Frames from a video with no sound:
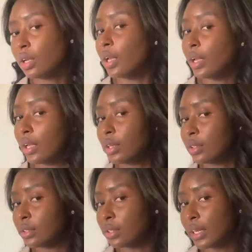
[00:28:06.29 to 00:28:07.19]

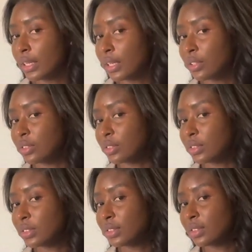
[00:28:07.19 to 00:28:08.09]
and like it
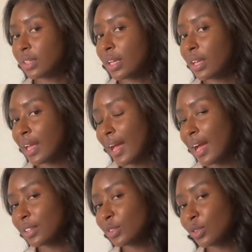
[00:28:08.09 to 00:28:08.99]
just it
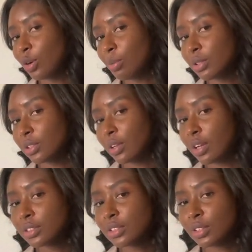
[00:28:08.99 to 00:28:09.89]
has so much
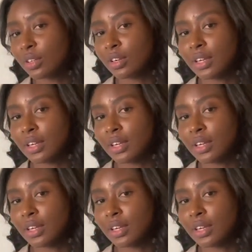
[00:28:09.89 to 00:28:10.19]
luster